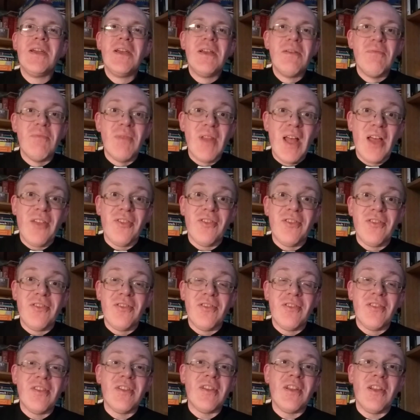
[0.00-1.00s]
But
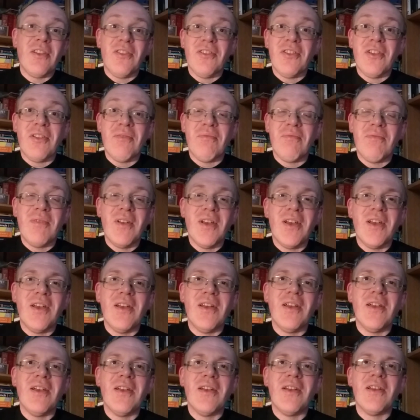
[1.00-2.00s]
that's that's a,
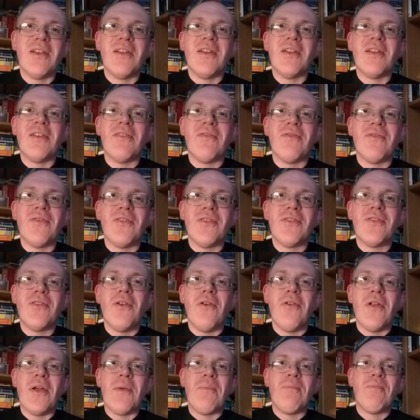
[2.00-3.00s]
uh, a different
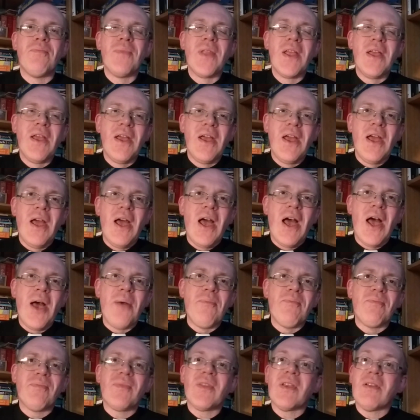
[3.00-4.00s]
story.
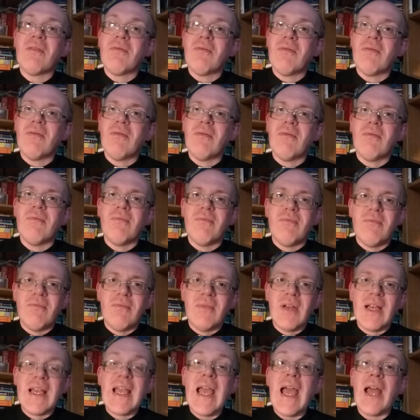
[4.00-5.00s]
Um,
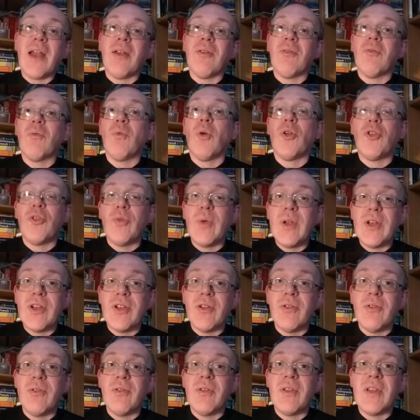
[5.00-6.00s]
again, what do we
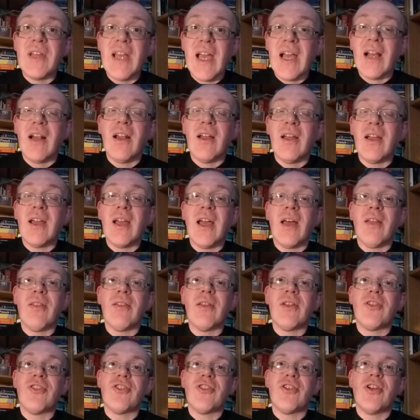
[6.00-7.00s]
do in the Anglican
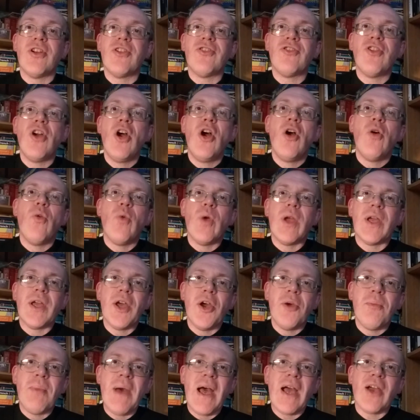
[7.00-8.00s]
Catholic Church? We
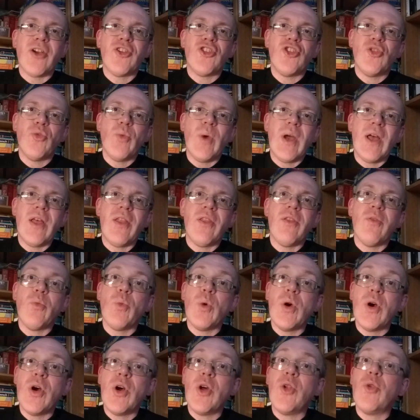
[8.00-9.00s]
go back to where the
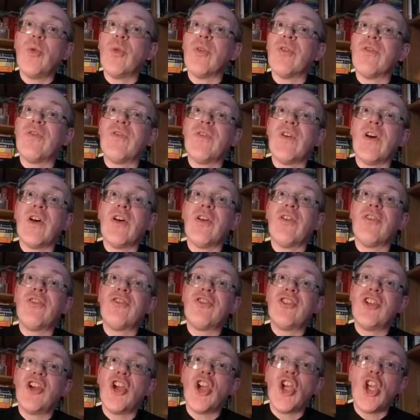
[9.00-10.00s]
word was
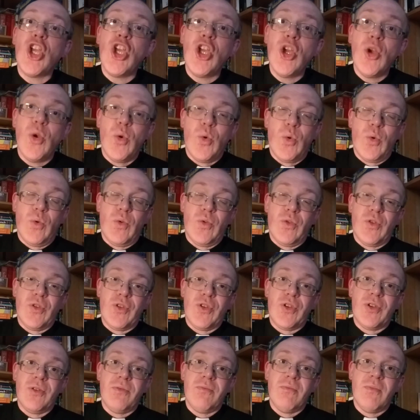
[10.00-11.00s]
first
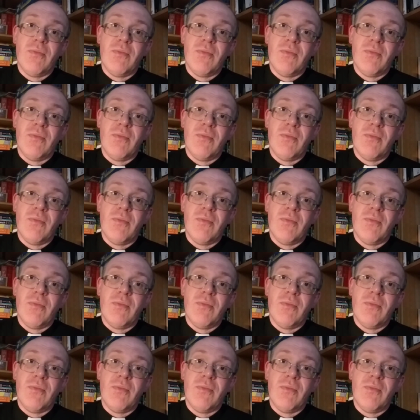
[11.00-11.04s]
used,